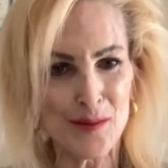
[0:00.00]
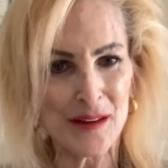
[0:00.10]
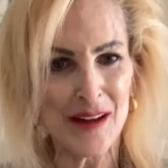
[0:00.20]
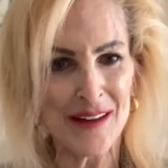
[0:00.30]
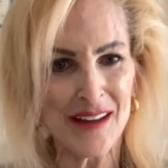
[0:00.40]
but
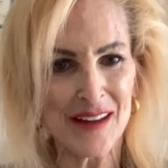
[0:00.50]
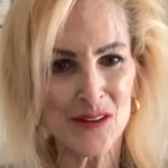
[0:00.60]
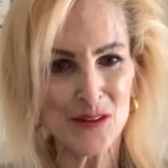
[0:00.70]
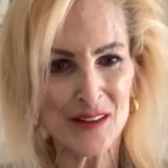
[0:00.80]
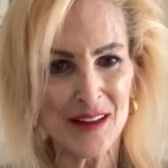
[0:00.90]
I
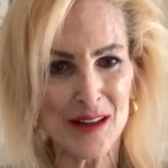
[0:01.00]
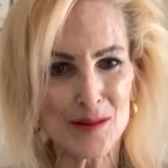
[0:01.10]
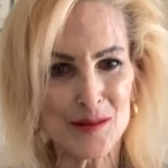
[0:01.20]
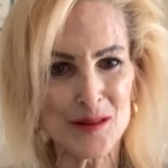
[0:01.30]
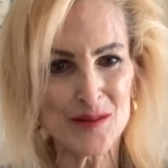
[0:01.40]
actually
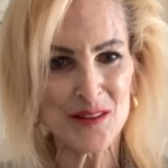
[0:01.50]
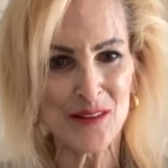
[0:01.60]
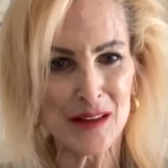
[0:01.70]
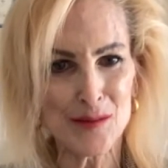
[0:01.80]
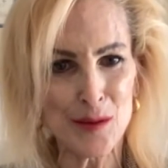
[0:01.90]
helped him
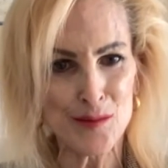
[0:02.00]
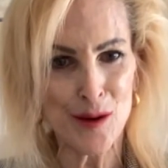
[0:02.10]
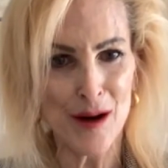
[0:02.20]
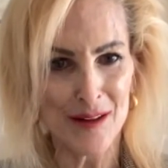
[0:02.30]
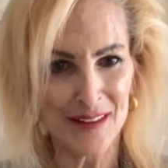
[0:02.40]
develop a
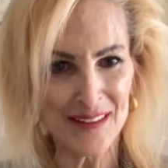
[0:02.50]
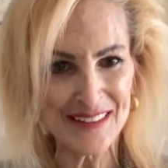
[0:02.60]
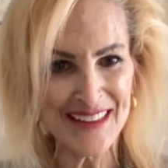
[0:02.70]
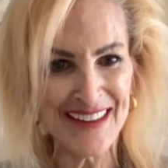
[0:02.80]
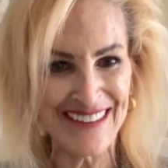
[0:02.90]
product,